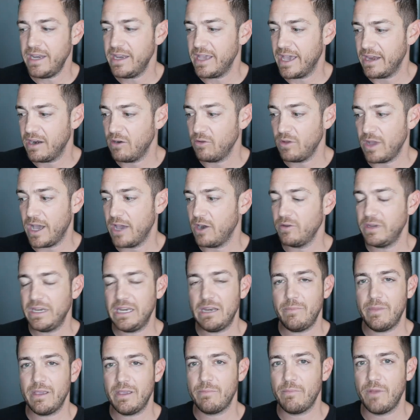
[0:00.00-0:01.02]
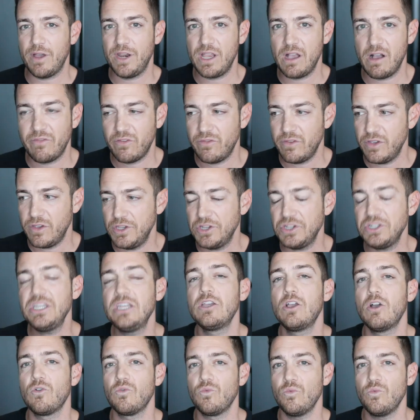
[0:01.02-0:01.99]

it. I don't need to make money off of it. You just need to go